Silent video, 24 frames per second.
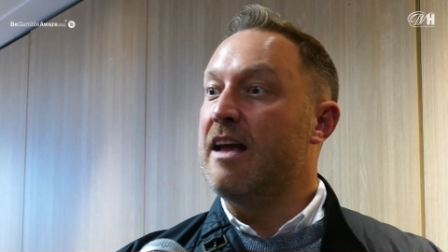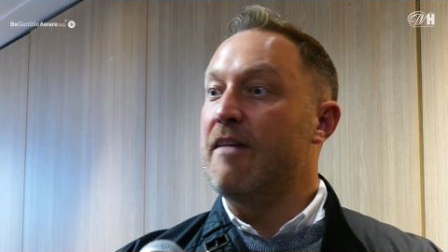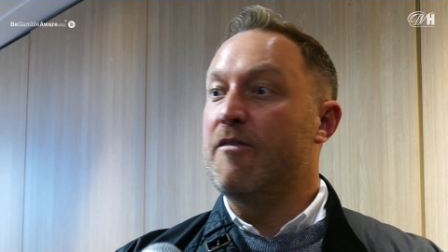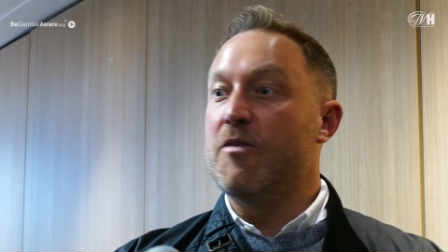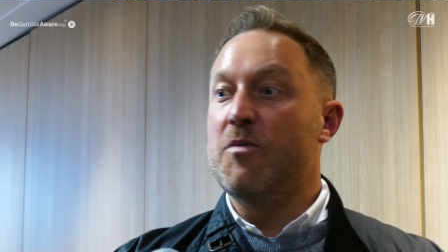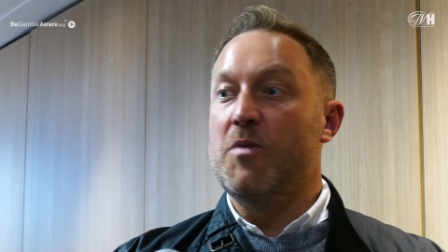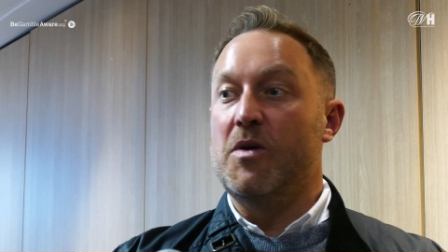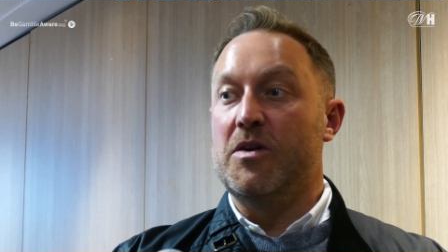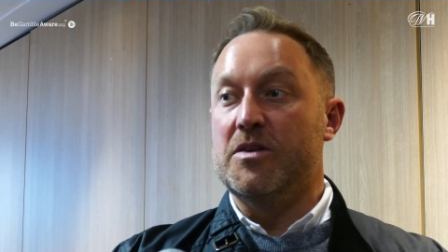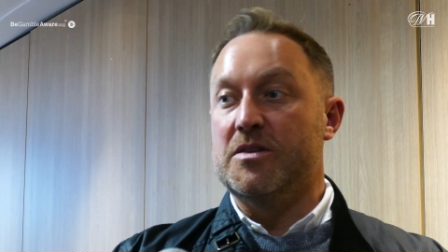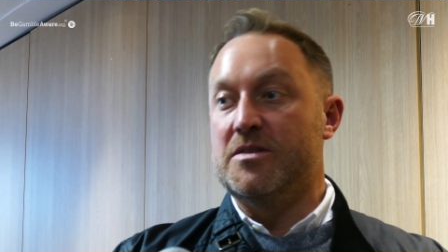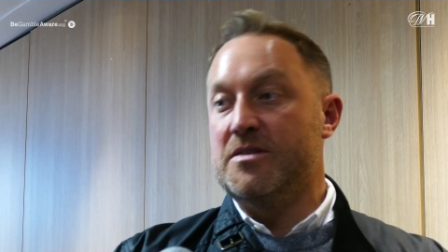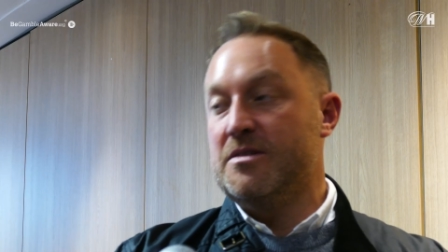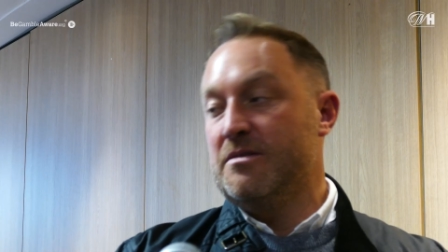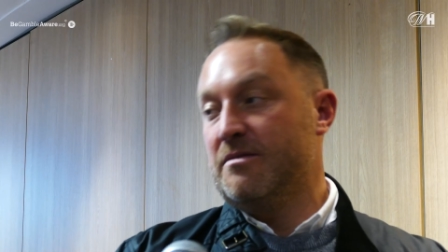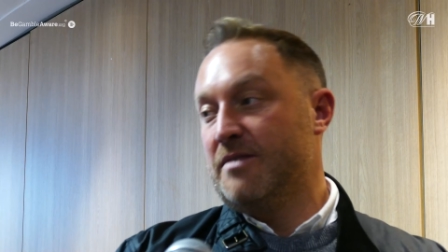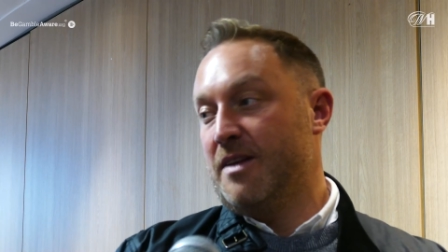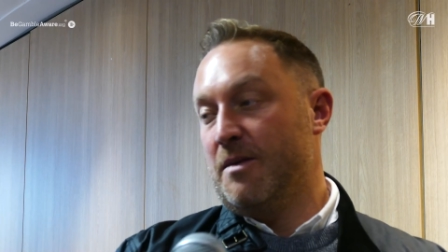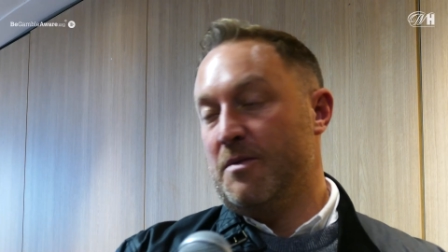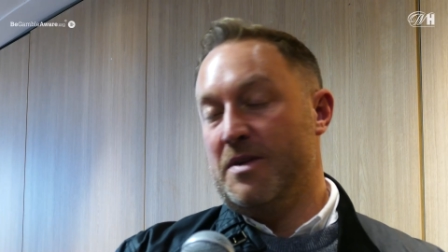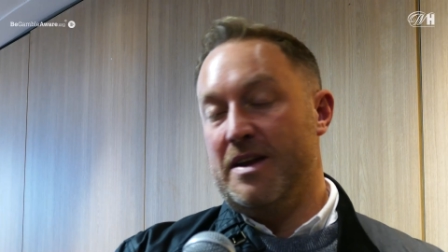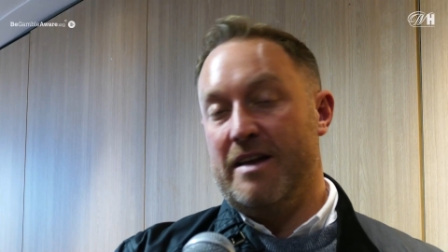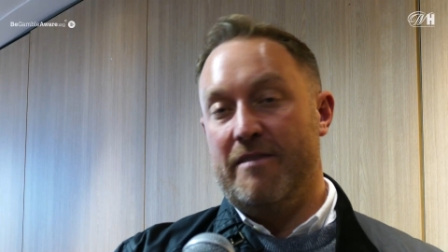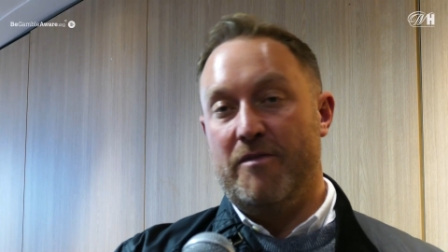Never was.
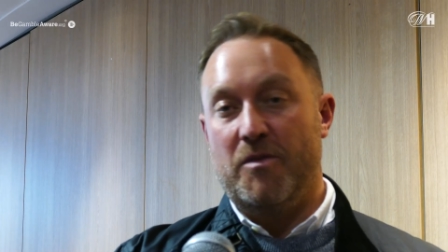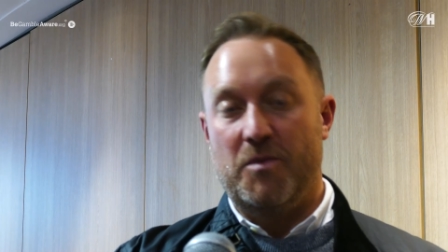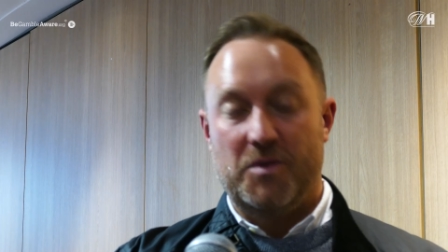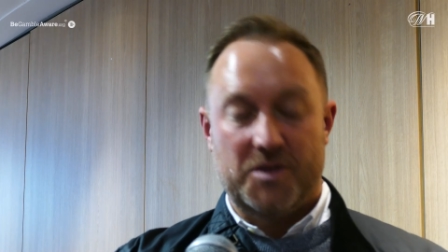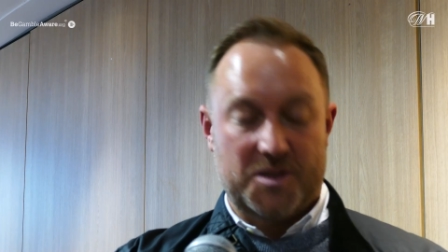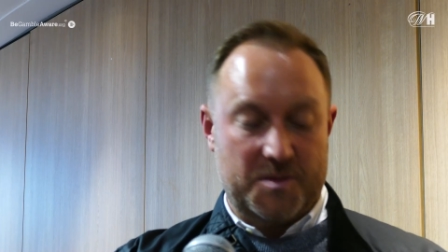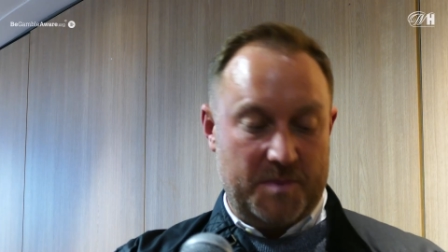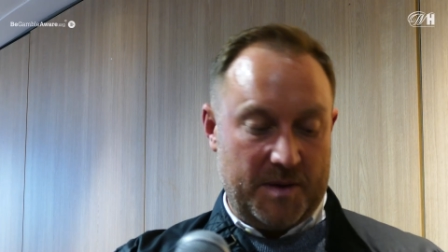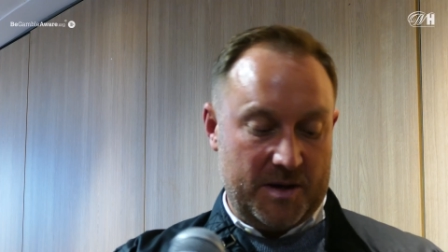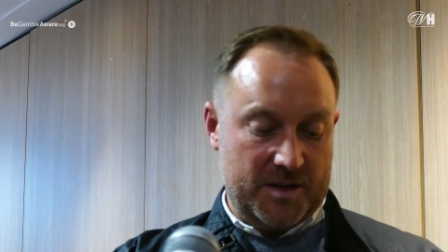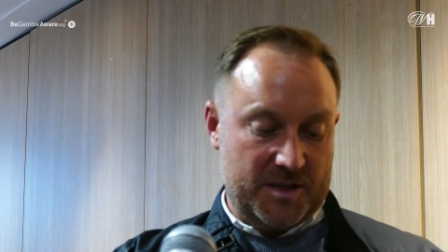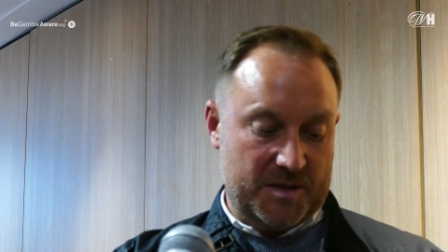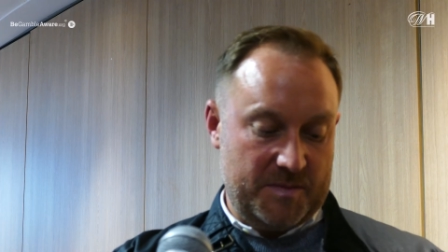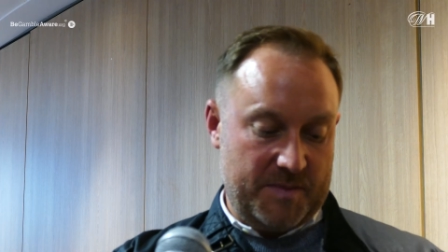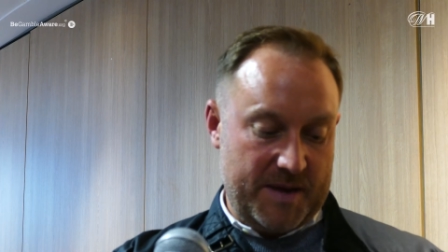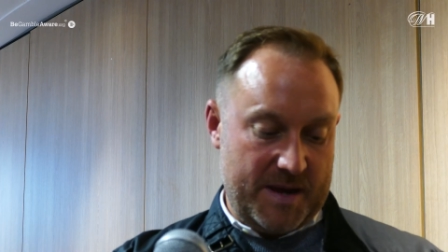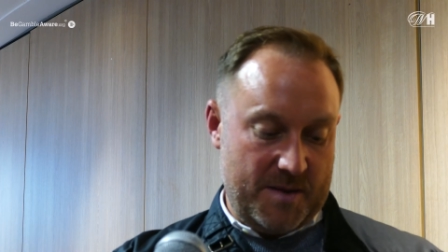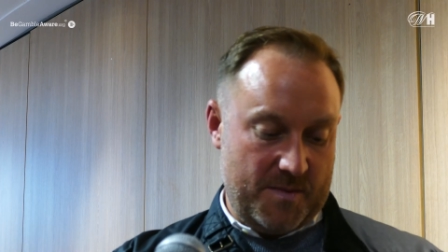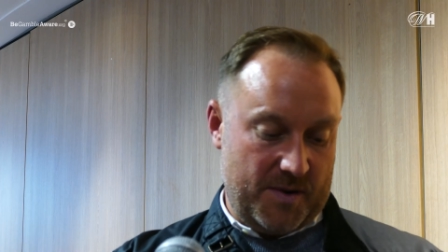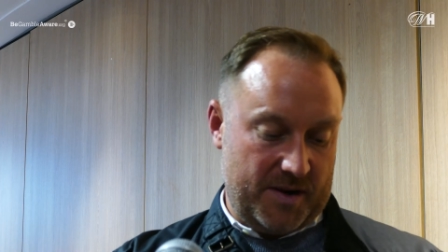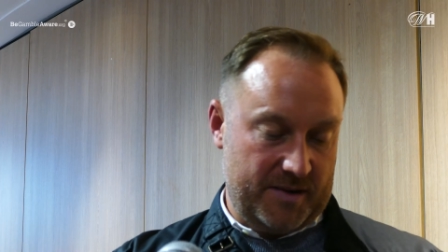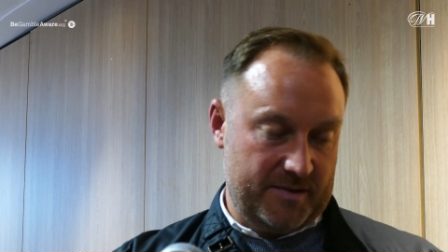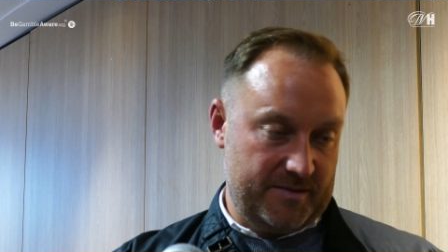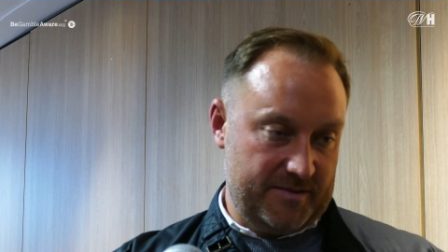There never was supposed to
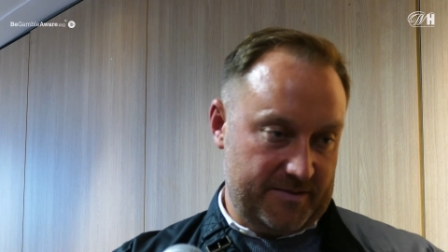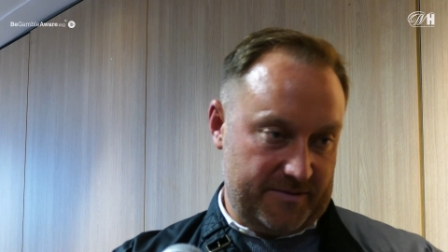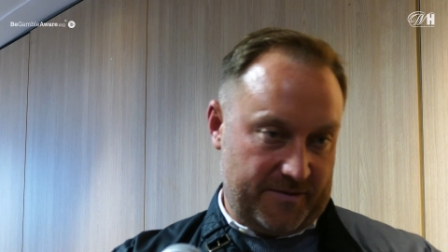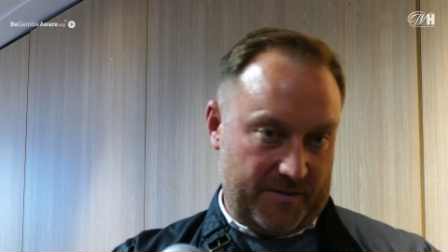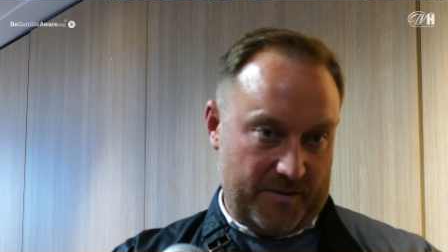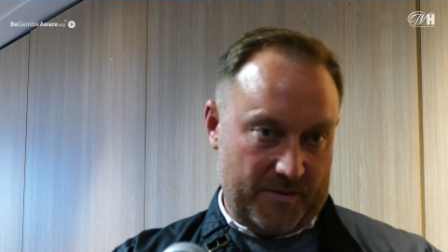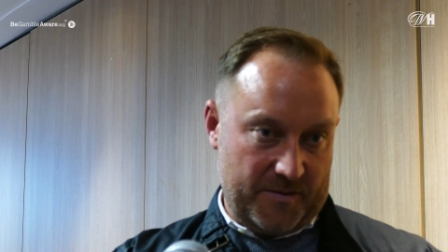be one.